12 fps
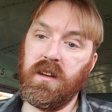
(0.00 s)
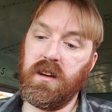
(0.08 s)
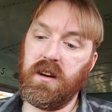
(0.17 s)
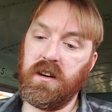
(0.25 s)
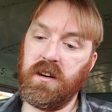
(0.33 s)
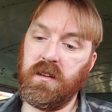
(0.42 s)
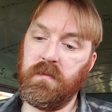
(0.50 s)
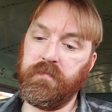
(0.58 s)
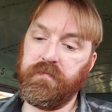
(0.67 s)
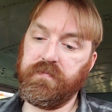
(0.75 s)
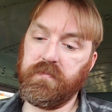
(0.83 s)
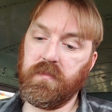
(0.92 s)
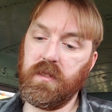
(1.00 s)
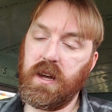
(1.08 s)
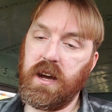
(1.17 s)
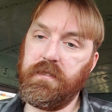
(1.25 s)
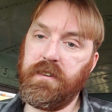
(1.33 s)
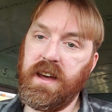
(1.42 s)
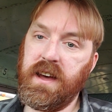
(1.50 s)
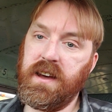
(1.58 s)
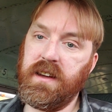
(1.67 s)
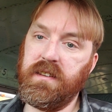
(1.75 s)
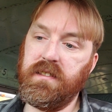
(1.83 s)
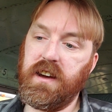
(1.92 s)

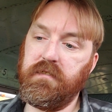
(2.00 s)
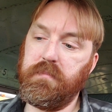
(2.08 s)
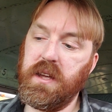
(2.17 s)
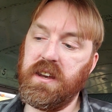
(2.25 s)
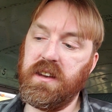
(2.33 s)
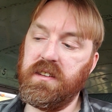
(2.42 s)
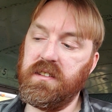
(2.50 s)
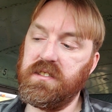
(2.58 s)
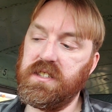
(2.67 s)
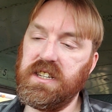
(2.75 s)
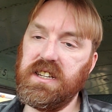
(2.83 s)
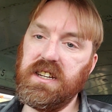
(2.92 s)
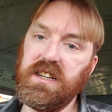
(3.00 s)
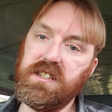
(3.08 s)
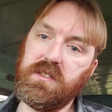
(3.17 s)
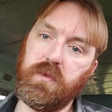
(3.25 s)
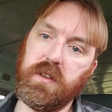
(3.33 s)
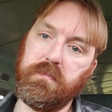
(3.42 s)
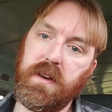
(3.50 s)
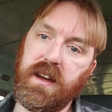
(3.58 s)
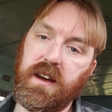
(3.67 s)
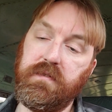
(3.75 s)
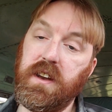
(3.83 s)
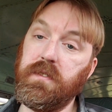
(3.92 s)
I've been in CEs with
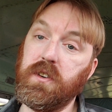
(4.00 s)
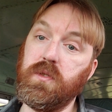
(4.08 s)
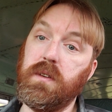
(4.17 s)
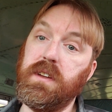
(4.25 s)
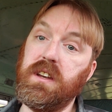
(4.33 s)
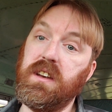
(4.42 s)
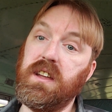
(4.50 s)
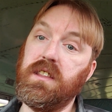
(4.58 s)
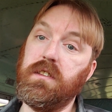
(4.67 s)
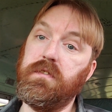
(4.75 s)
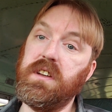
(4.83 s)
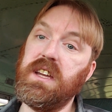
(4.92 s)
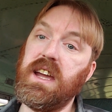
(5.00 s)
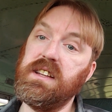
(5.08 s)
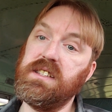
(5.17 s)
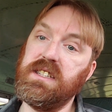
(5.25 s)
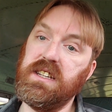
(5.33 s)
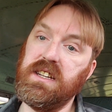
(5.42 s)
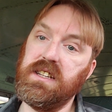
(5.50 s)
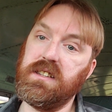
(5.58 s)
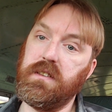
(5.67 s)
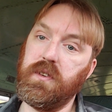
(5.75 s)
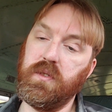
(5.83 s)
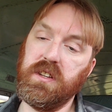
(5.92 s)
I've never driven any of the V8 CEs.
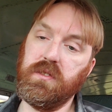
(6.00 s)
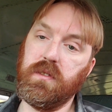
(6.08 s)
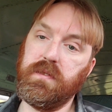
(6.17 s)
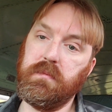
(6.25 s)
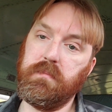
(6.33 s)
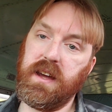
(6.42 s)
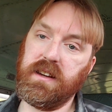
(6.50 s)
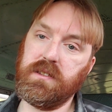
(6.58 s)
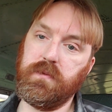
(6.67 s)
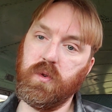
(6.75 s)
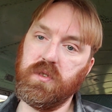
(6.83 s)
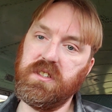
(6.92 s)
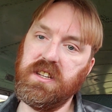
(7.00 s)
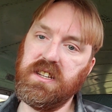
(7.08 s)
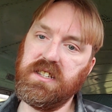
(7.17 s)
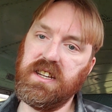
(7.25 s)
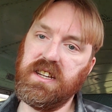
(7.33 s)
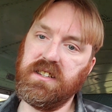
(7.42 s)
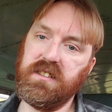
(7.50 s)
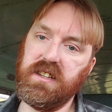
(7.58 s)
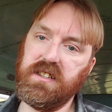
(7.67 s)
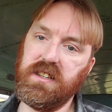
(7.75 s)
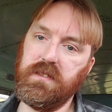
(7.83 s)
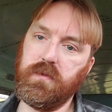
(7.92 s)
I've only driven Maxxforce DT and
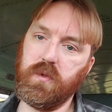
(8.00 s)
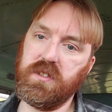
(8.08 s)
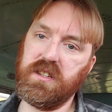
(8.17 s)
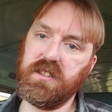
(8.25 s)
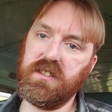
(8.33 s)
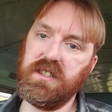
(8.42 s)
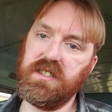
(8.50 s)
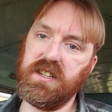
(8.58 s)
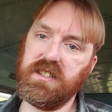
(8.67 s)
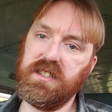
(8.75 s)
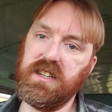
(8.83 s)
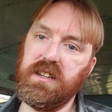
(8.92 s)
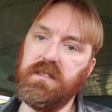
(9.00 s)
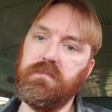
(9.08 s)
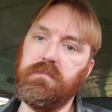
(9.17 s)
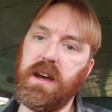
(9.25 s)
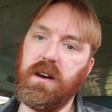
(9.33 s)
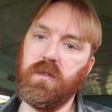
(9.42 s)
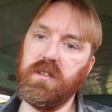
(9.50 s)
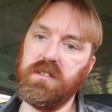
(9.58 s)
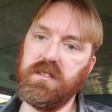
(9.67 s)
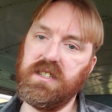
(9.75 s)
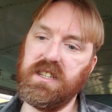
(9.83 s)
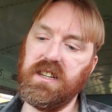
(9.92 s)
DT466E powered
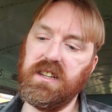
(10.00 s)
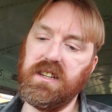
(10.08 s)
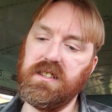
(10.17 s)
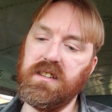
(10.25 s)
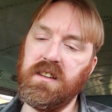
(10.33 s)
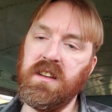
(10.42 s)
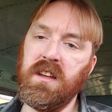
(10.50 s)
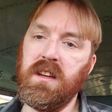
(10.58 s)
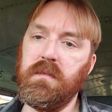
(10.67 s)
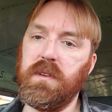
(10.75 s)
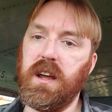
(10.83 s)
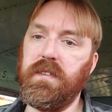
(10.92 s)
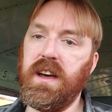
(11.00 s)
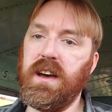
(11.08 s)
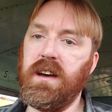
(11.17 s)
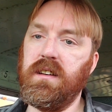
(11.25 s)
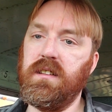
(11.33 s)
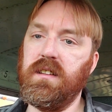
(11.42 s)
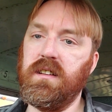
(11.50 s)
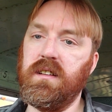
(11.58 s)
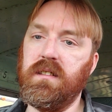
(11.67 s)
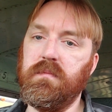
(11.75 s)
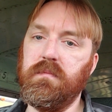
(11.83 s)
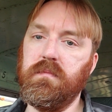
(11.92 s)
CEs. But I've
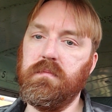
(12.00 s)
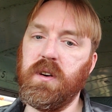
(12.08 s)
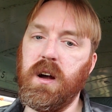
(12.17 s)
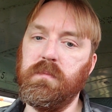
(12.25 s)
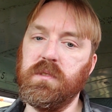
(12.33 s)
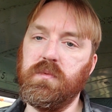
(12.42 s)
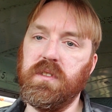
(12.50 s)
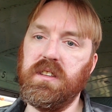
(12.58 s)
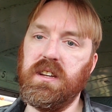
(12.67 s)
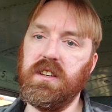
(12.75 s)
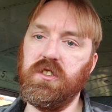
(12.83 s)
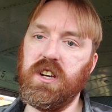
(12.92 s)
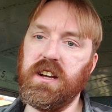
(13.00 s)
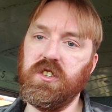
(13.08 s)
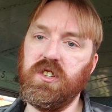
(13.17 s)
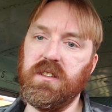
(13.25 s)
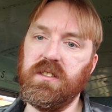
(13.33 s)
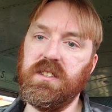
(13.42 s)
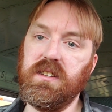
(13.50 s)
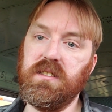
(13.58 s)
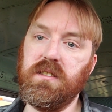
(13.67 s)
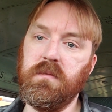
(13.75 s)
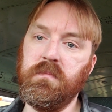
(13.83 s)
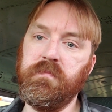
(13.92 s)
had problems with the injection
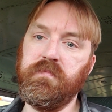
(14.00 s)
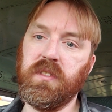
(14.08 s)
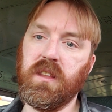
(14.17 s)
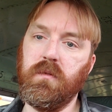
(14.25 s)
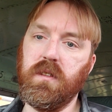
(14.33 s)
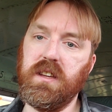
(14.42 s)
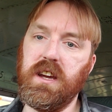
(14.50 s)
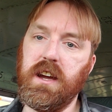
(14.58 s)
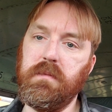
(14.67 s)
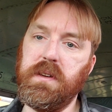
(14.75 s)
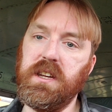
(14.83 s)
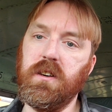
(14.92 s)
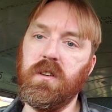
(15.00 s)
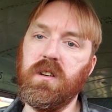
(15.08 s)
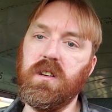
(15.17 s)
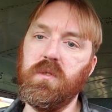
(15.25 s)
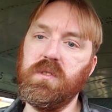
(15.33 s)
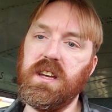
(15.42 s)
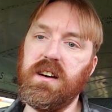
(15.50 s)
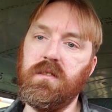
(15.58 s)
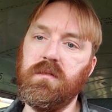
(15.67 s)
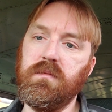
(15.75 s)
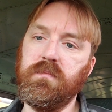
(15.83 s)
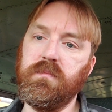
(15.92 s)
system where the IPR goes
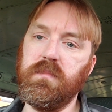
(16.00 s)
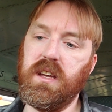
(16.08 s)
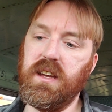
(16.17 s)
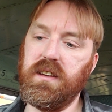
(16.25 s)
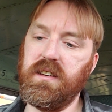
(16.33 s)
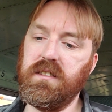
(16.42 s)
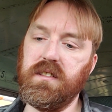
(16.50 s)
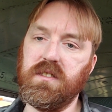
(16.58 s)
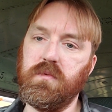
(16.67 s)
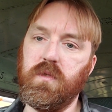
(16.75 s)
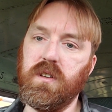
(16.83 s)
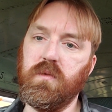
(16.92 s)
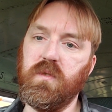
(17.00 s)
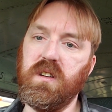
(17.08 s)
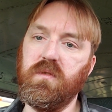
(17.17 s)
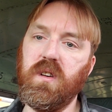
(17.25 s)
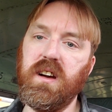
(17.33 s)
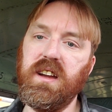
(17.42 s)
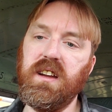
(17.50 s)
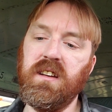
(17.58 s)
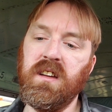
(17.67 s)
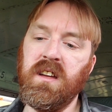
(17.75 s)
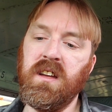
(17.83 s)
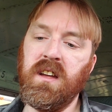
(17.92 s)
out and it doesn't want to run right.
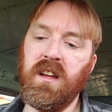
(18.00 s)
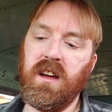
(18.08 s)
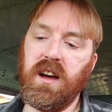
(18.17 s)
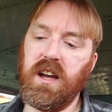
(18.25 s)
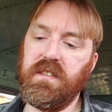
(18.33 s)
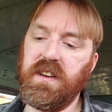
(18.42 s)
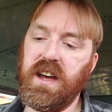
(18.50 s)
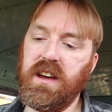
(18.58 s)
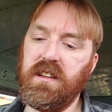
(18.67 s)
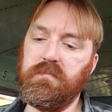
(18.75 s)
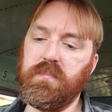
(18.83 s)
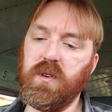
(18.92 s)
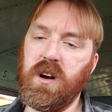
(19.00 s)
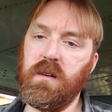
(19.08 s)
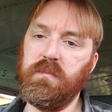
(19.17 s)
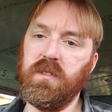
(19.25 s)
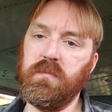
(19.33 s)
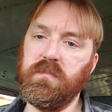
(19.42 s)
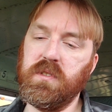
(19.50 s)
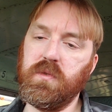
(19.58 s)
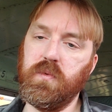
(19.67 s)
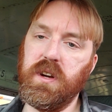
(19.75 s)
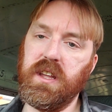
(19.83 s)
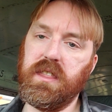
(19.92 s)
I've had problems
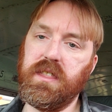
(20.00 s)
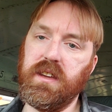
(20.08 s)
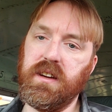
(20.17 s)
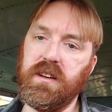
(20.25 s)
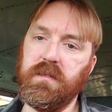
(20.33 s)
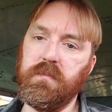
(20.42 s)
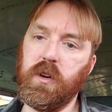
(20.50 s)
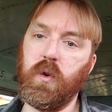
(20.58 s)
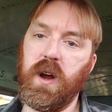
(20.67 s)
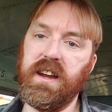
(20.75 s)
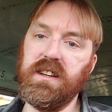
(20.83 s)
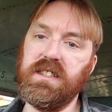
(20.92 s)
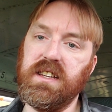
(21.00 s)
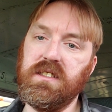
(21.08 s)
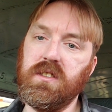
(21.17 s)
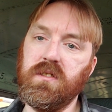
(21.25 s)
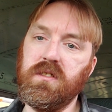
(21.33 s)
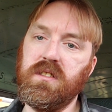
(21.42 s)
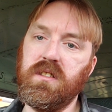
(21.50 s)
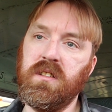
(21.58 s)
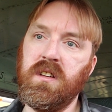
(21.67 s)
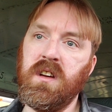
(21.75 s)
with crank sensors.